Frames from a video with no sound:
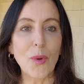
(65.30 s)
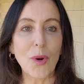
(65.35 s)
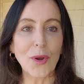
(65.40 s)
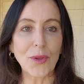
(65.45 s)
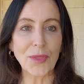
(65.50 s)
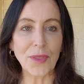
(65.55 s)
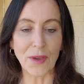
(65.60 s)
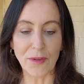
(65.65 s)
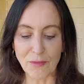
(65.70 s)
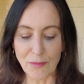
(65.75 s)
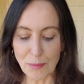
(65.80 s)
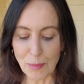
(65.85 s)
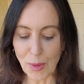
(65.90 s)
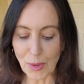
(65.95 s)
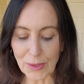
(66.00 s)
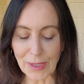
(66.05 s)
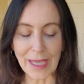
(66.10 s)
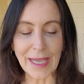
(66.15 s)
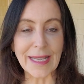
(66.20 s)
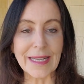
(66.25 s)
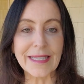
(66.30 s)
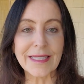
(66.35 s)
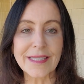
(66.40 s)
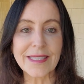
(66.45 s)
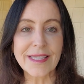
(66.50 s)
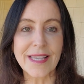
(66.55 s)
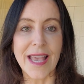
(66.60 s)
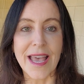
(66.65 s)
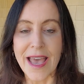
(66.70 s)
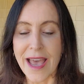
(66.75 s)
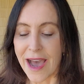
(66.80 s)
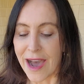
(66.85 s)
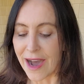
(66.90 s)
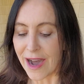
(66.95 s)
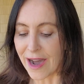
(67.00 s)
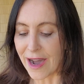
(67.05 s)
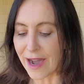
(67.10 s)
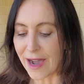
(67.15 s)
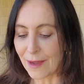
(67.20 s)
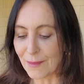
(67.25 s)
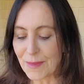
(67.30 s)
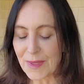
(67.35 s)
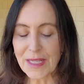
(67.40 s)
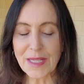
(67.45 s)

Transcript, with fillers: worth of bookings. Um,